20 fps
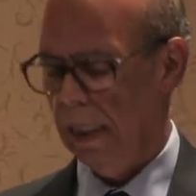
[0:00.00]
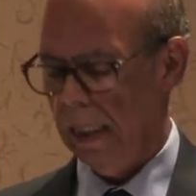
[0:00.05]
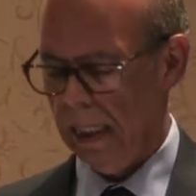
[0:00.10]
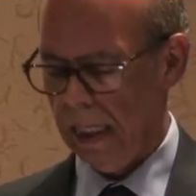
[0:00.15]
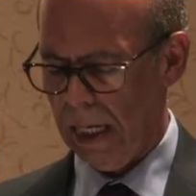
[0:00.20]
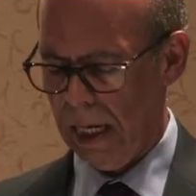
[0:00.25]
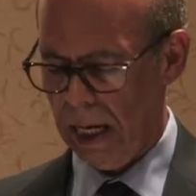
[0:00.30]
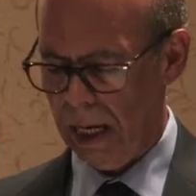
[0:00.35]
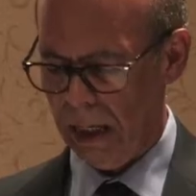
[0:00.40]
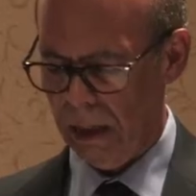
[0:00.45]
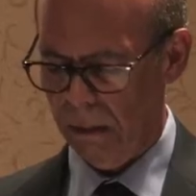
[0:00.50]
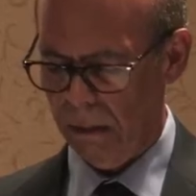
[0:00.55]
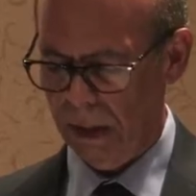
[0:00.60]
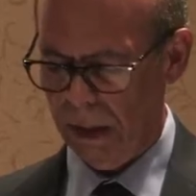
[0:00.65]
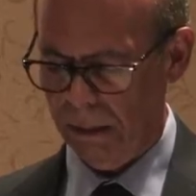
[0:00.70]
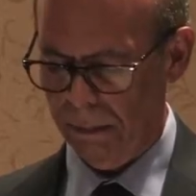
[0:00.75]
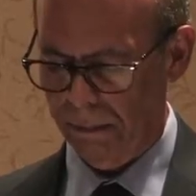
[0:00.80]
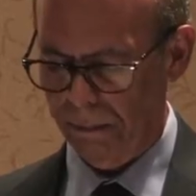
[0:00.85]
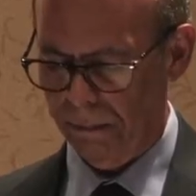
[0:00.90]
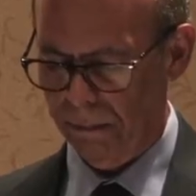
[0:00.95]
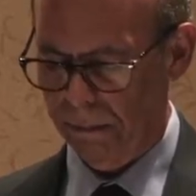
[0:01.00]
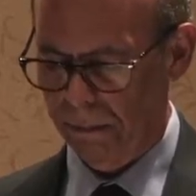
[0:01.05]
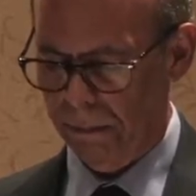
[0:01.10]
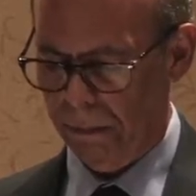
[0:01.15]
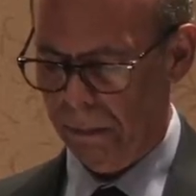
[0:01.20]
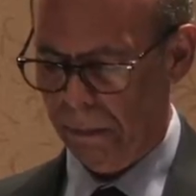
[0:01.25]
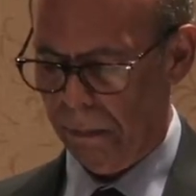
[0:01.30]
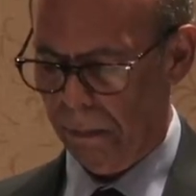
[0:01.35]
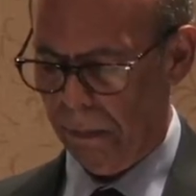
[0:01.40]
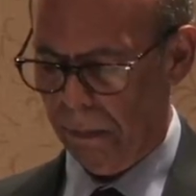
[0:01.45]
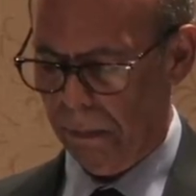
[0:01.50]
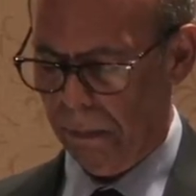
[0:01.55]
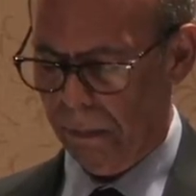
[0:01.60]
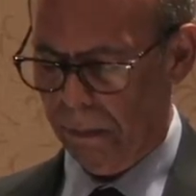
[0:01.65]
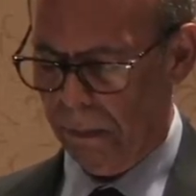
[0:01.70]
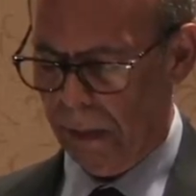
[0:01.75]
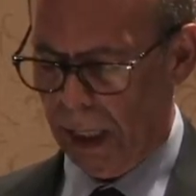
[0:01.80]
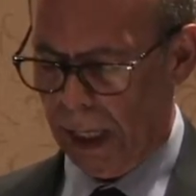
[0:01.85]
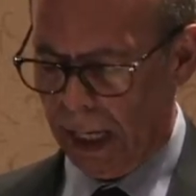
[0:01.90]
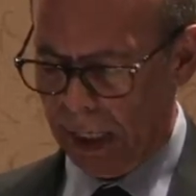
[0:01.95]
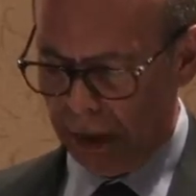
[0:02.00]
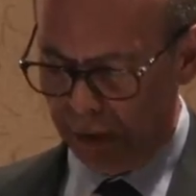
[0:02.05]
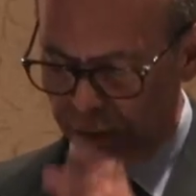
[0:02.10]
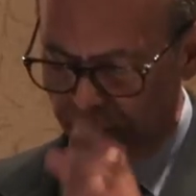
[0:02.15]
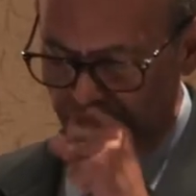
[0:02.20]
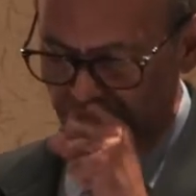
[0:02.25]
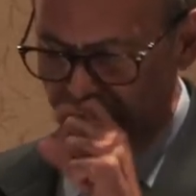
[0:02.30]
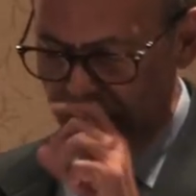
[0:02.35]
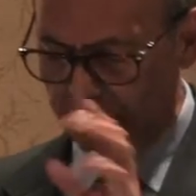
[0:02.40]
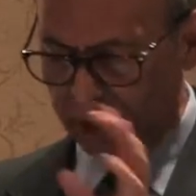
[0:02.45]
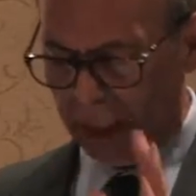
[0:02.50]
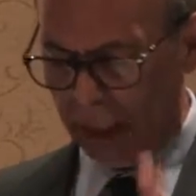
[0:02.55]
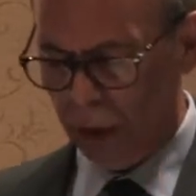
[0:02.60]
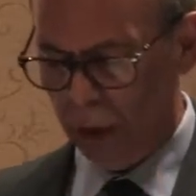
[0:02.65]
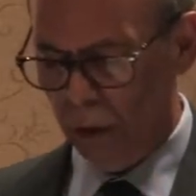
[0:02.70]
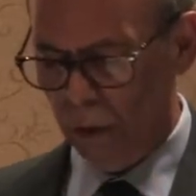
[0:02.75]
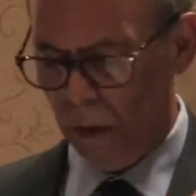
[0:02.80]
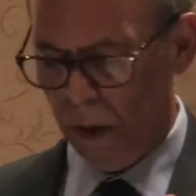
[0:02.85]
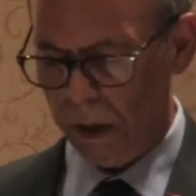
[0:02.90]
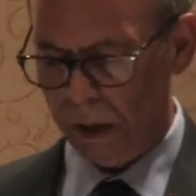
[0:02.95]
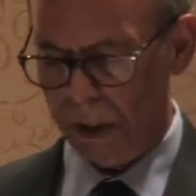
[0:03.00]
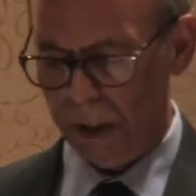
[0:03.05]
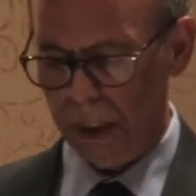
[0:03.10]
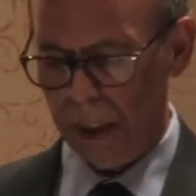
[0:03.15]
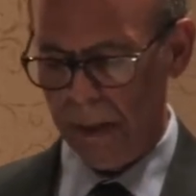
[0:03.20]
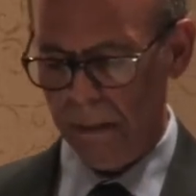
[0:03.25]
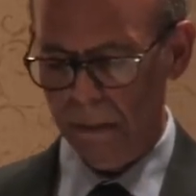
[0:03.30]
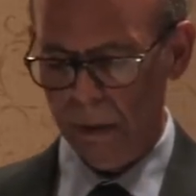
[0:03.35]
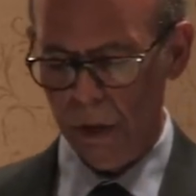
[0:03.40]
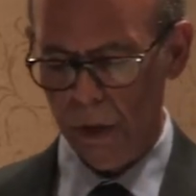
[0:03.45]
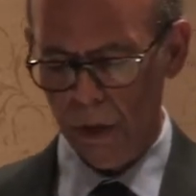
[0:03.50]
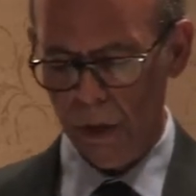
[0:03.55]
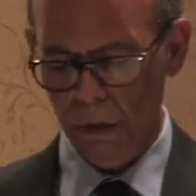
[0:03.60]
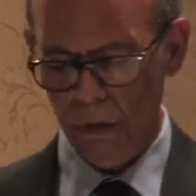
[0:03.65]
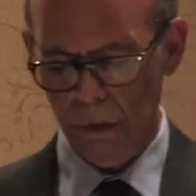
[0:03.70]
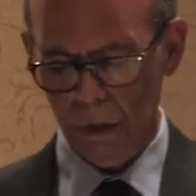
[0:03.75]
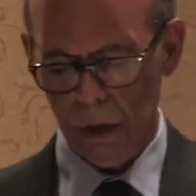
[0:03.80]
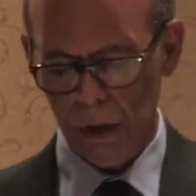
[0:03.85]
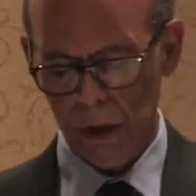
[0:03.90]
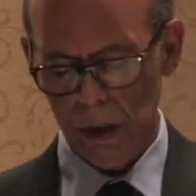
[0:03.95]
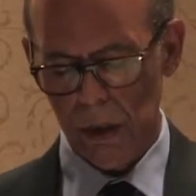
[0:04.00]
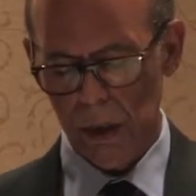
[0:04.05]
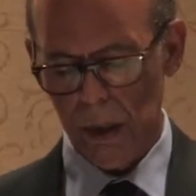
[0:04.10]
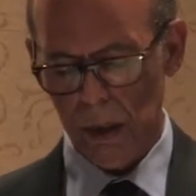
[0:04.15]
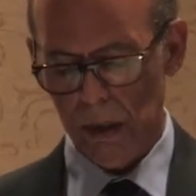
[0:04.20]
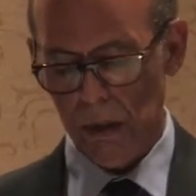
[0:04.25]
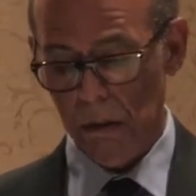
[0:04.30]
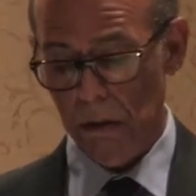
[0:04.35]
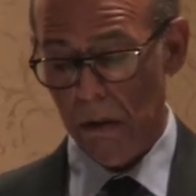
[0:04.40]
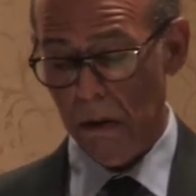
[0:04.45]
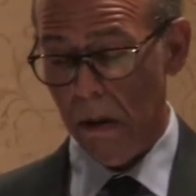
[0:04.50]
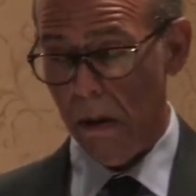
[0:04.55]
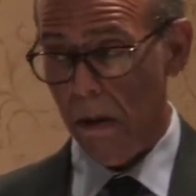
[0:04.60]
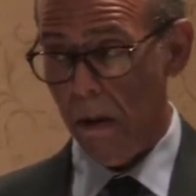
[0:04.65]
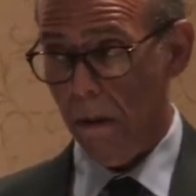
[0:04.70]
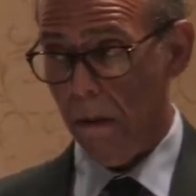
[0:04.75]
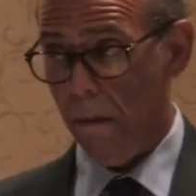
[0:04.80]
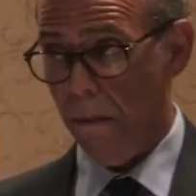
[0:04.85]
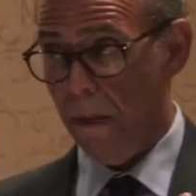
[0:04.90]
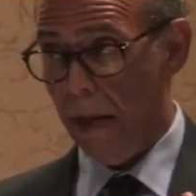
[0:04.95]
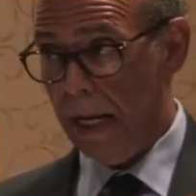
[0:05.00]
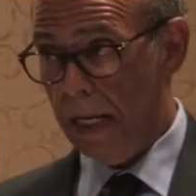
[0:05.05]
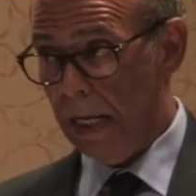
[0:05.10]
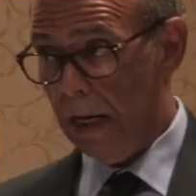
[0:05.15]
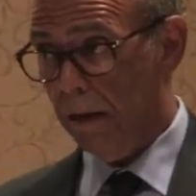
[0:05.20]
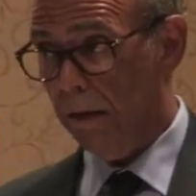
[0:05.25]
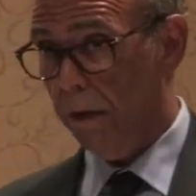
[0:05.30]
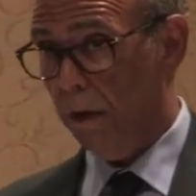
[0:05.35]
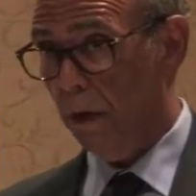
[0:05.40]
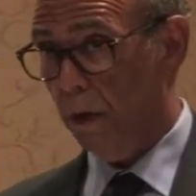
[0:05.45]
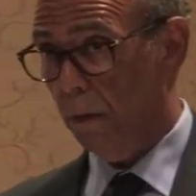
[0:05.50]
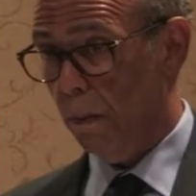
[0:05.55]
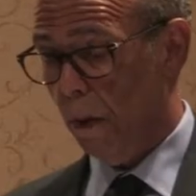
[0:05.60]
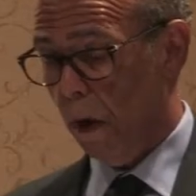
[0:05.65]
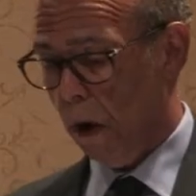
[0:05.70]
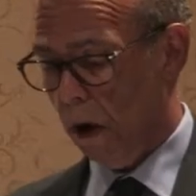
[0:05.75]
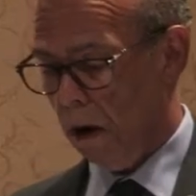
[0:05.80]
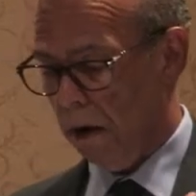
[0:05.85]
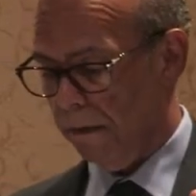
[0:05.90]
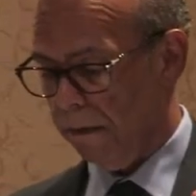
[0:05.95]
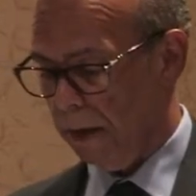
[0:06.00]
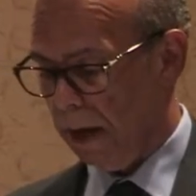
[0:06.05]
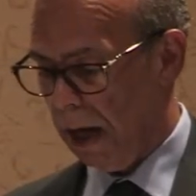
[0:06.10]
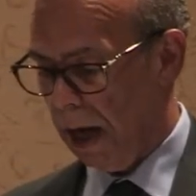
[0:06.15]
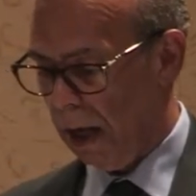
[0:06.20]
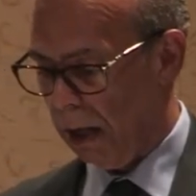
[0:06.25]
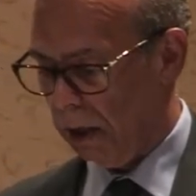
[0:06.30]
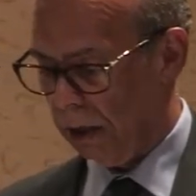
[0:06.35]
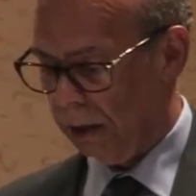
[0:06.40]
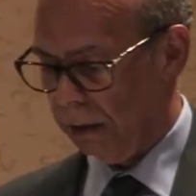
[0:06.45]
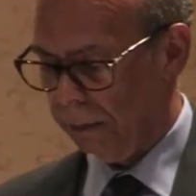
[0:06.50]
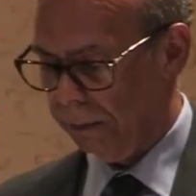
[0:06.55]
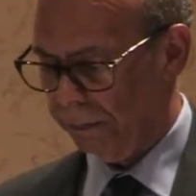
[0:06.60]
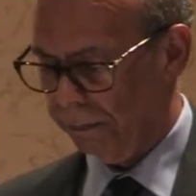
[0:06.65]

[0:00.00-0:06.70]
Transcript: economy and the fact that you are STEM students, many of whom are of color,